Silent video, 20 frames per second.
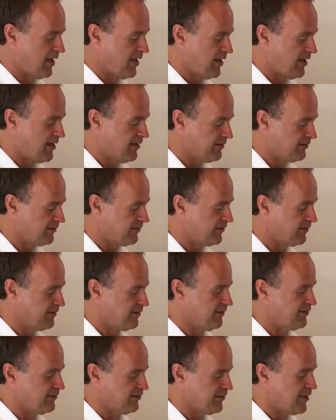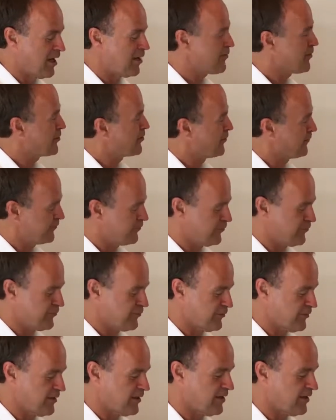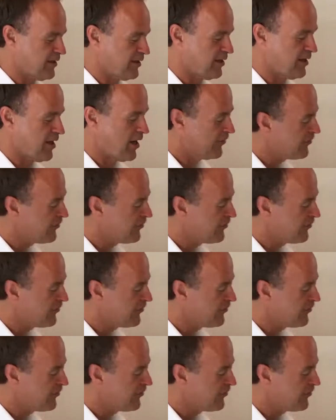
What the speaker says: And now we're over to the